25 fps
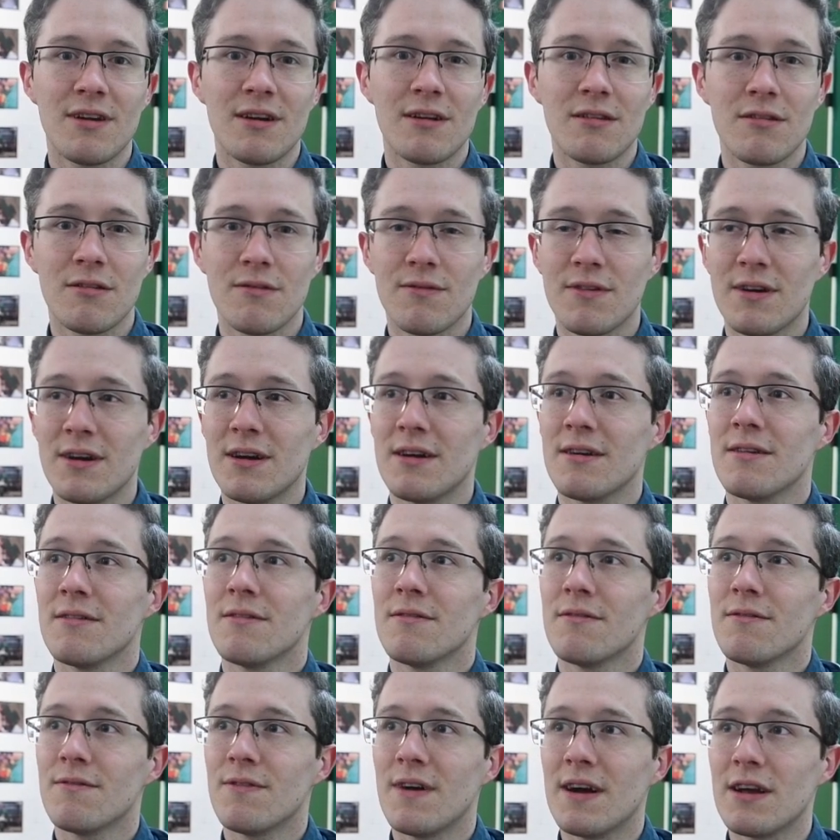out of our
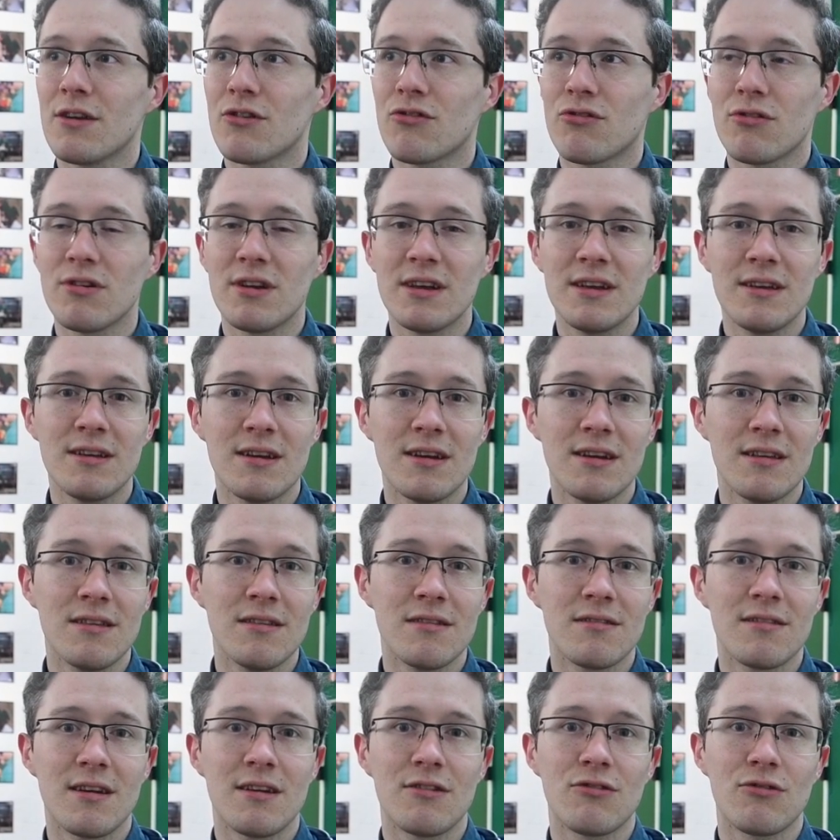factory in
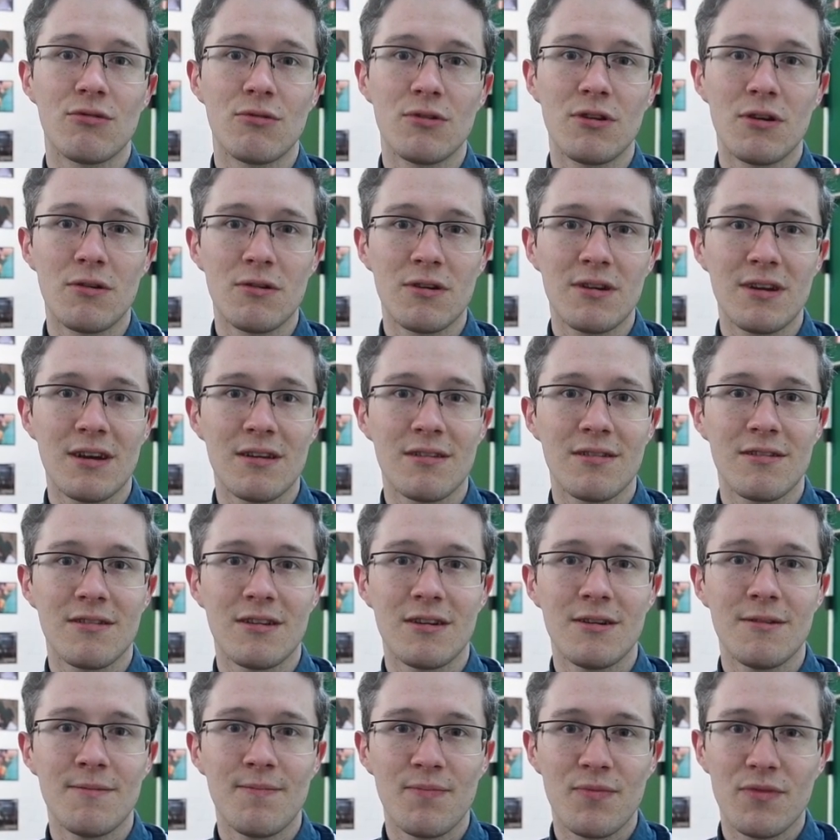central
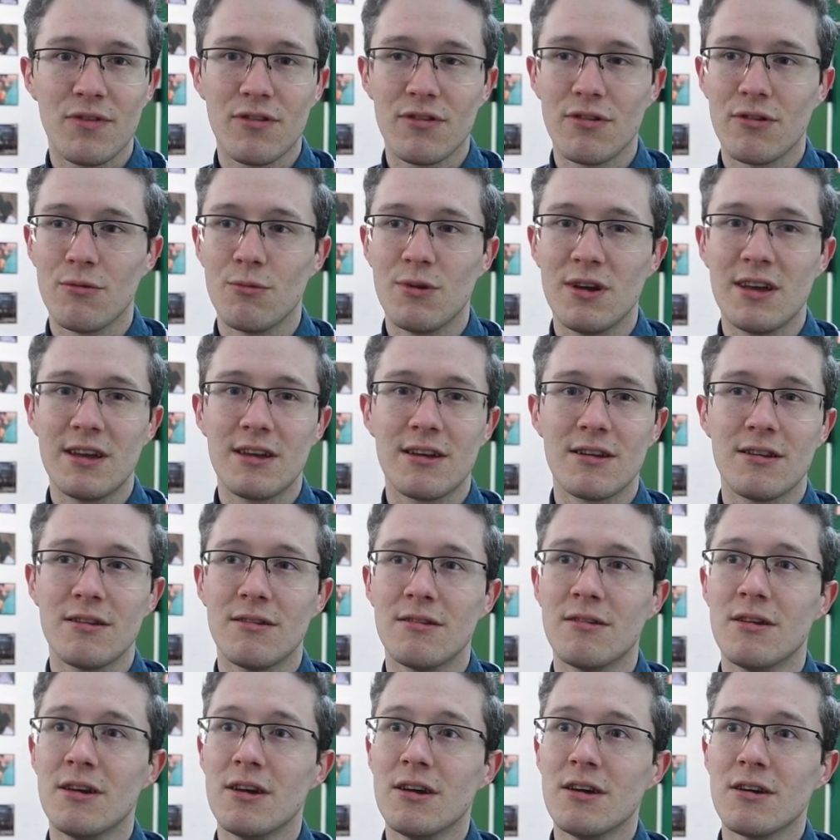Doncaster, so that we
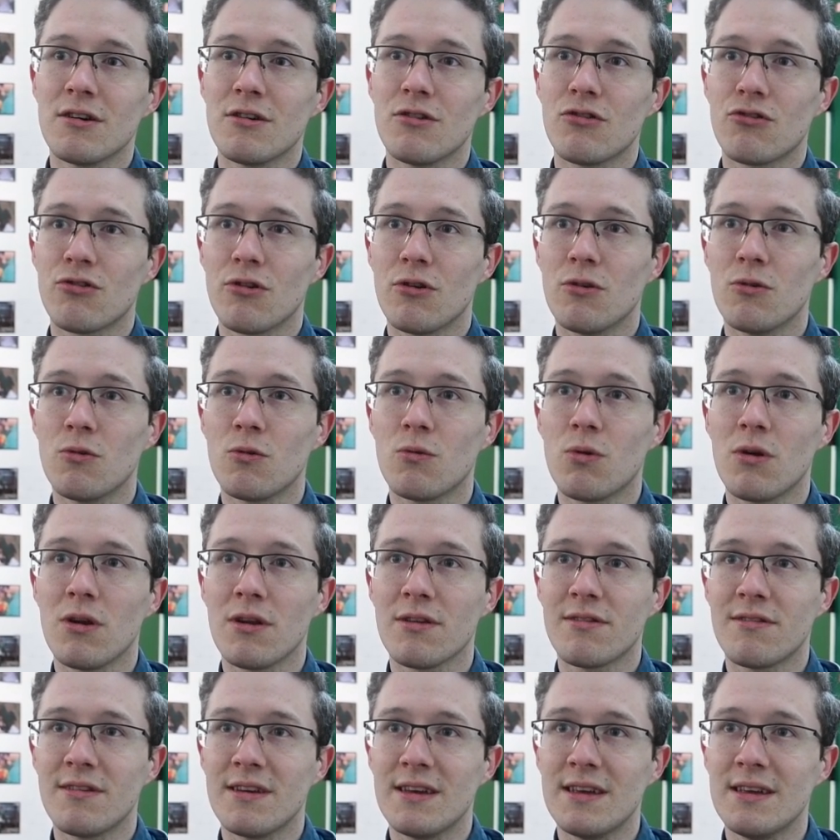can control
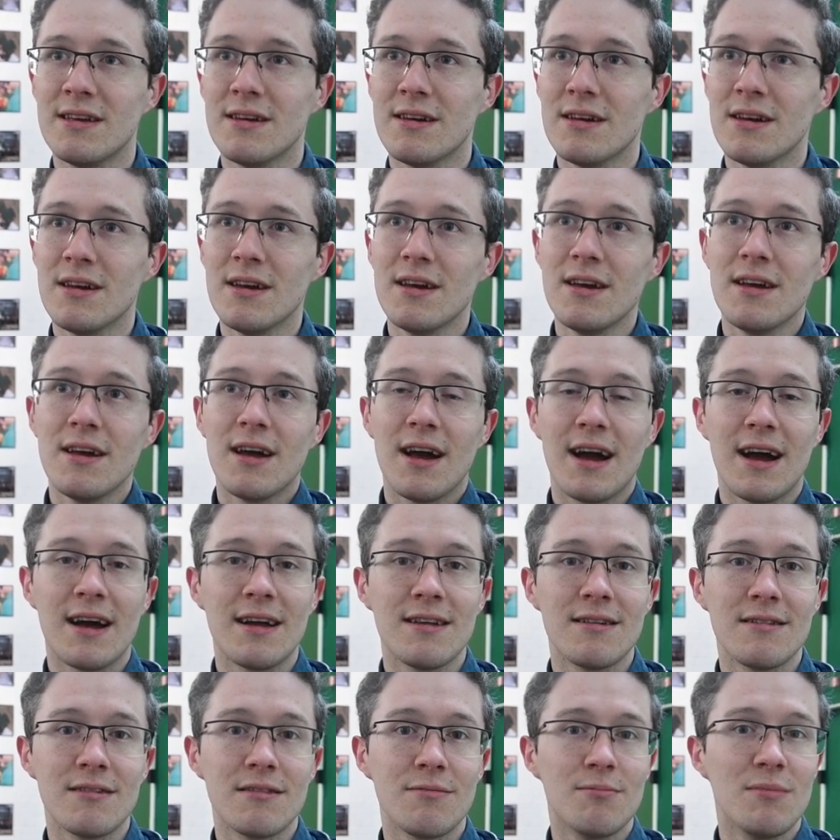quality
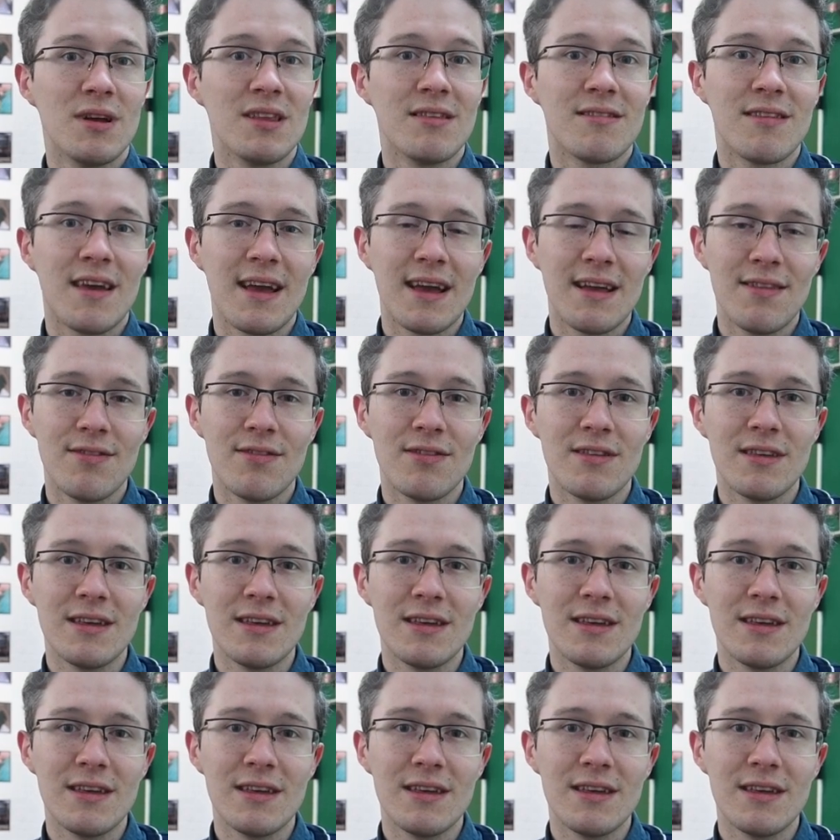and maintain